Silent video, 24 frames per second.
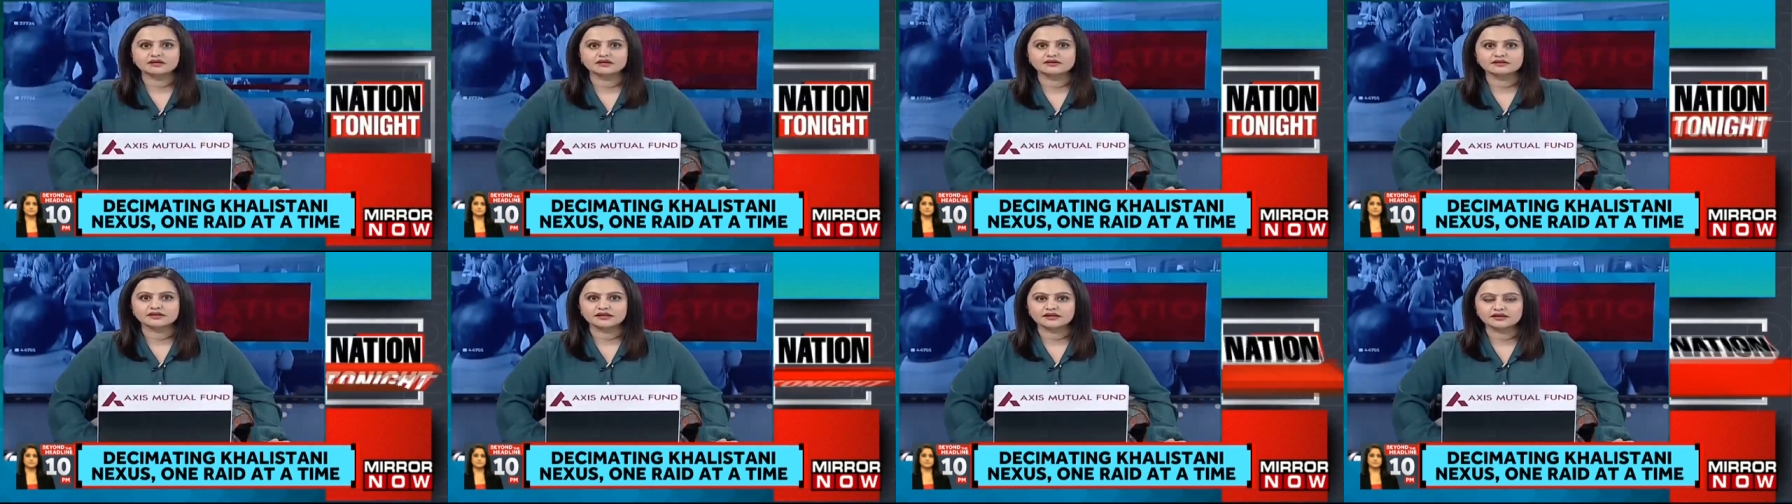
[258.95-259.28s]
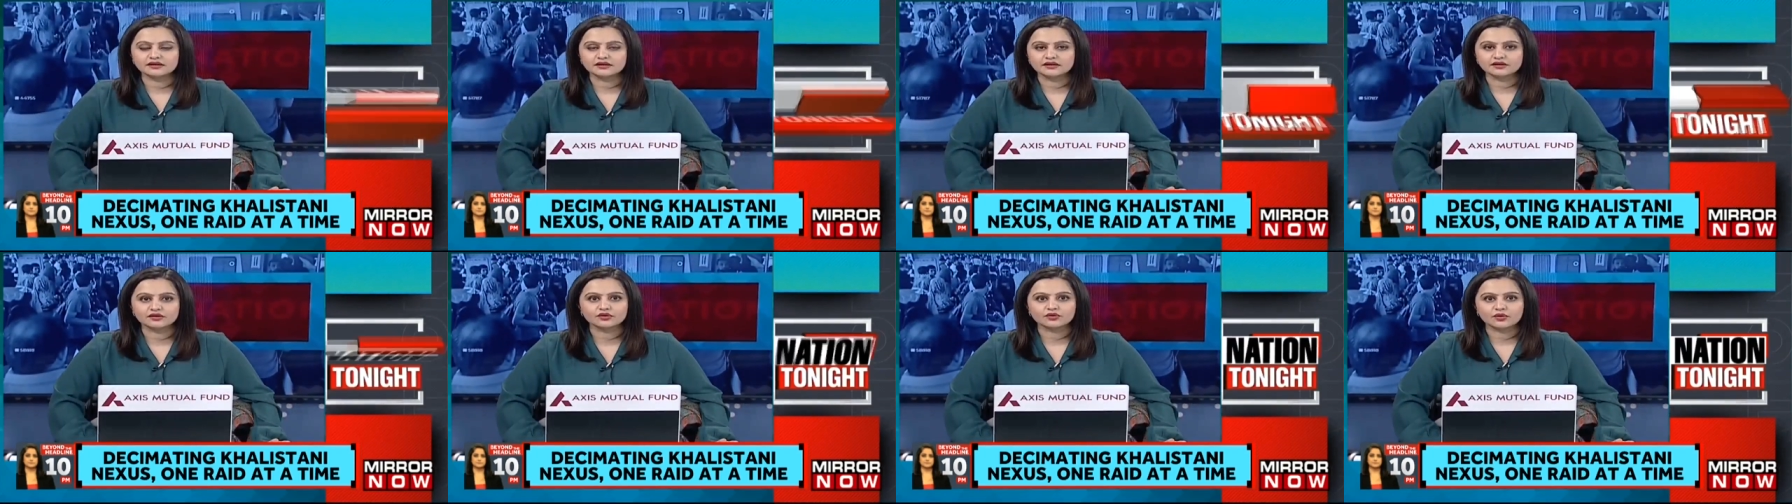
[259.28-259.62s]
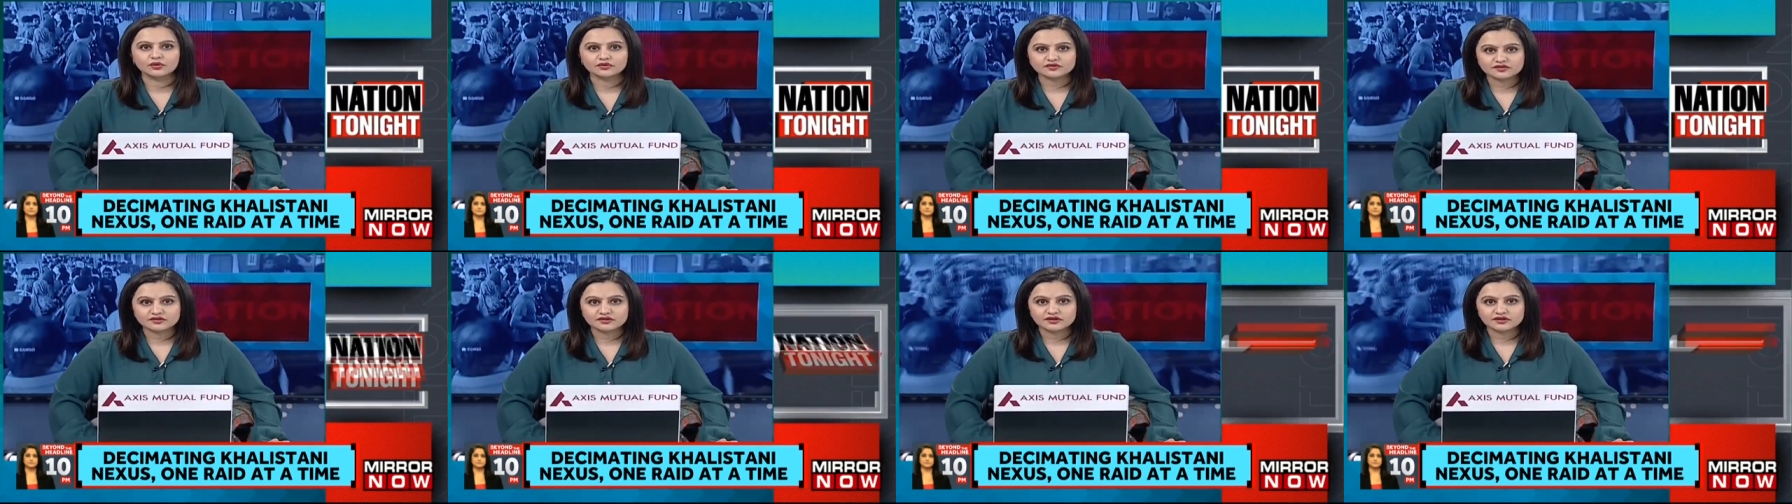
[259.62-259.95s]
dengue
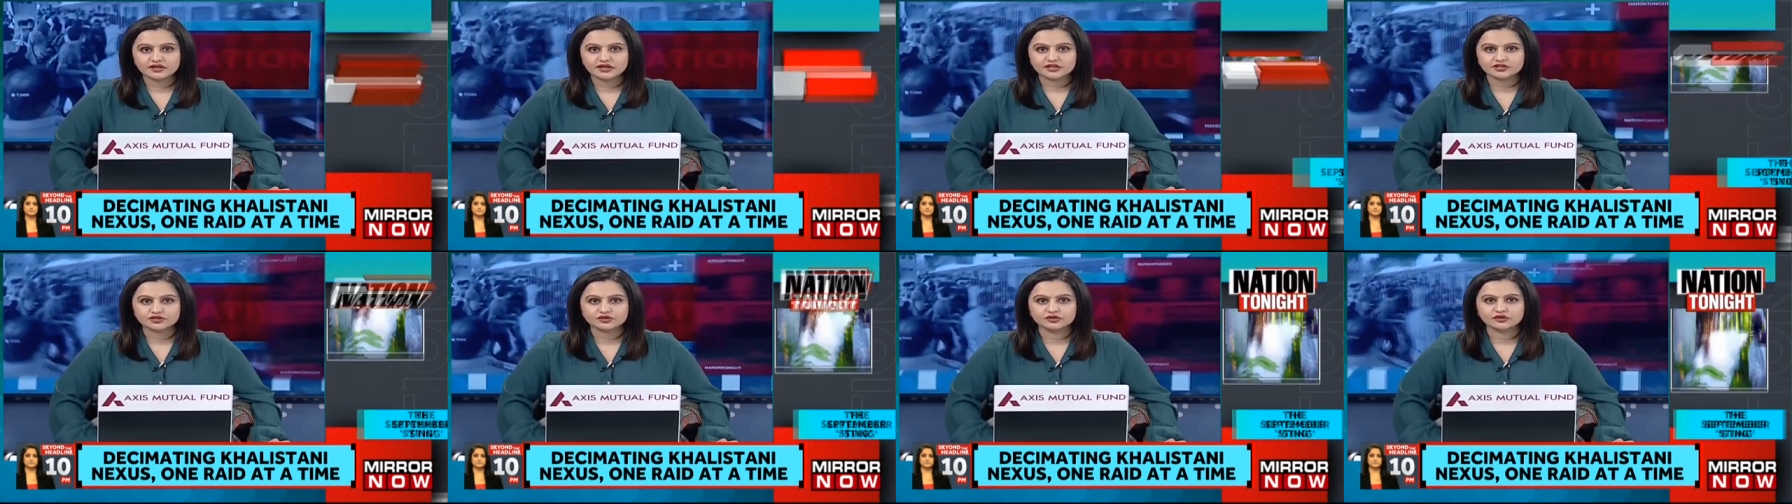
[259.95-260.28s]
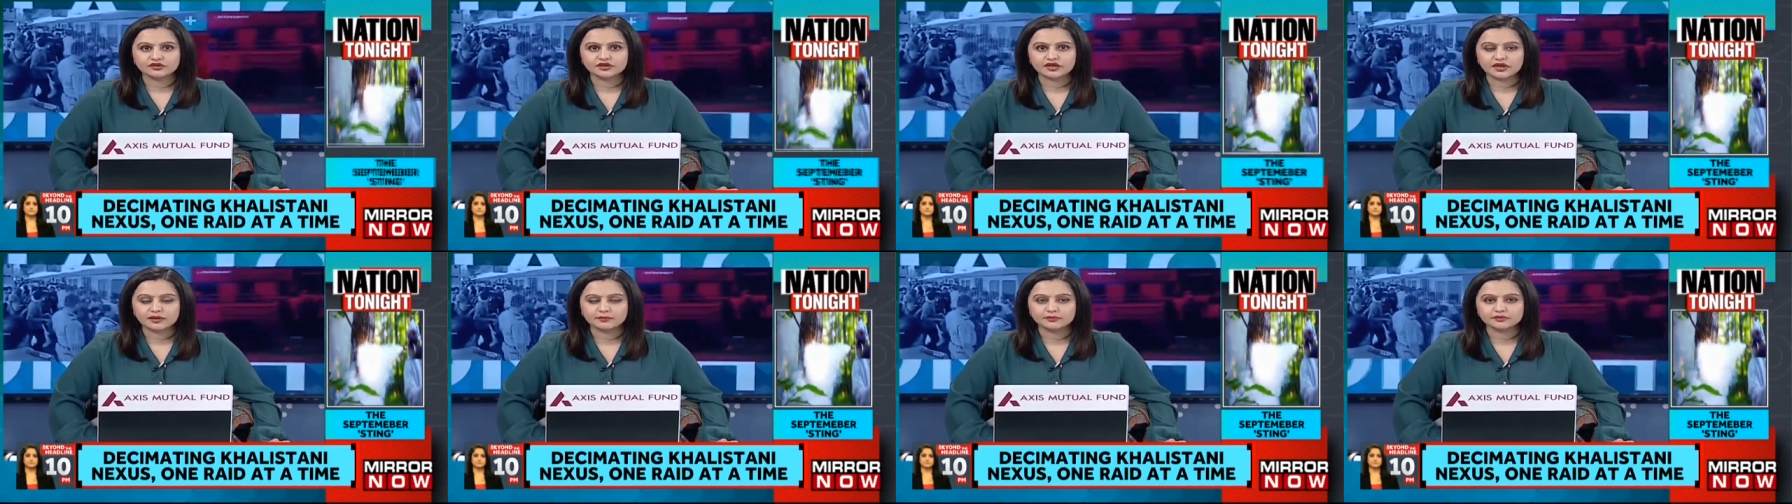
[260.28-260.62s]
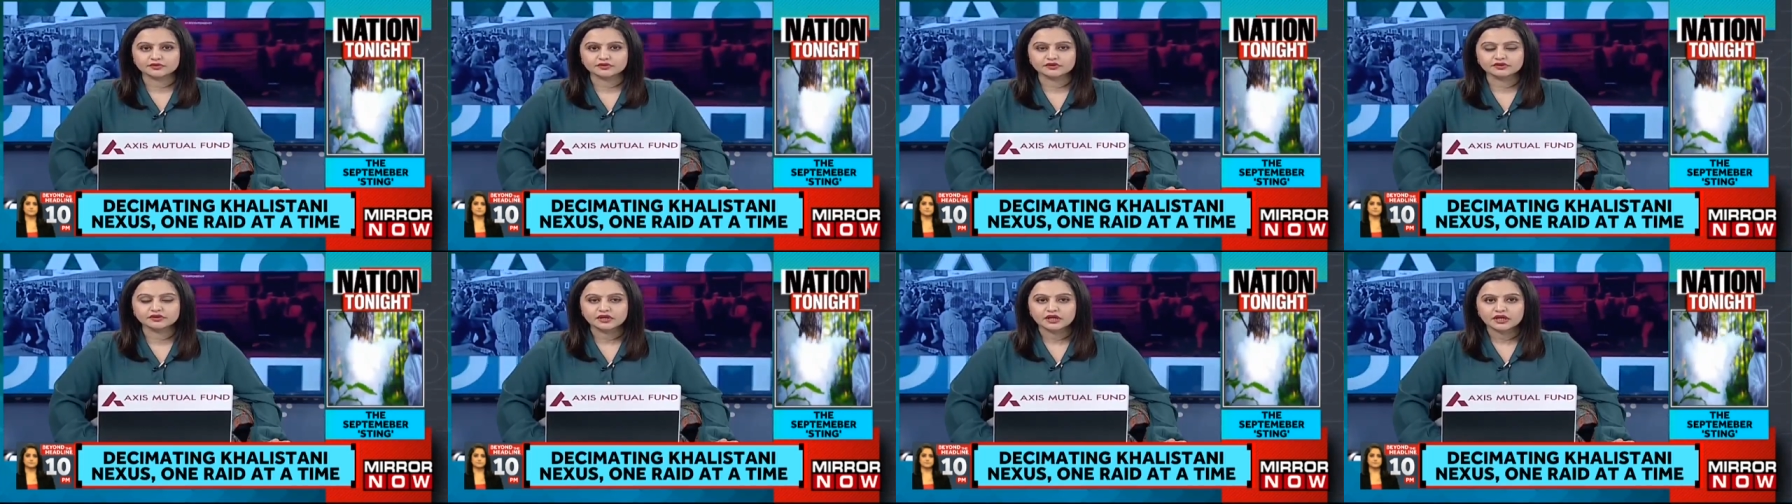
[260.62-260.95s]
across the national
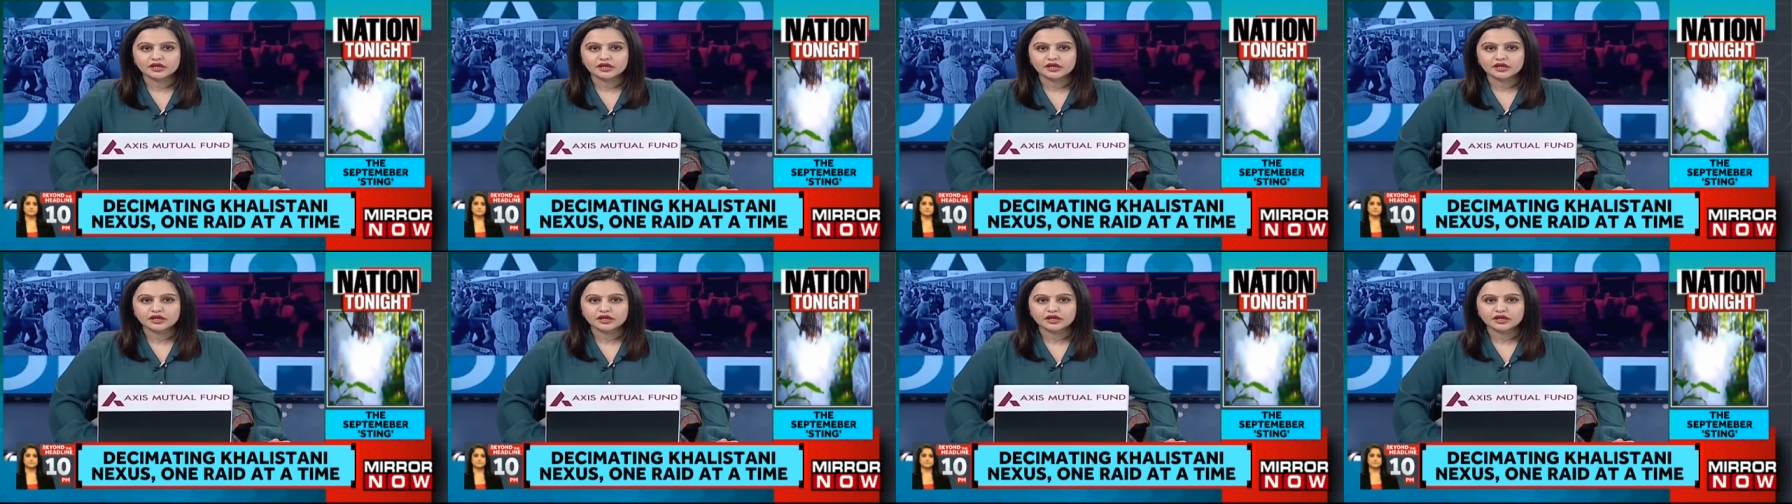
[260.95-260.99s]
capital.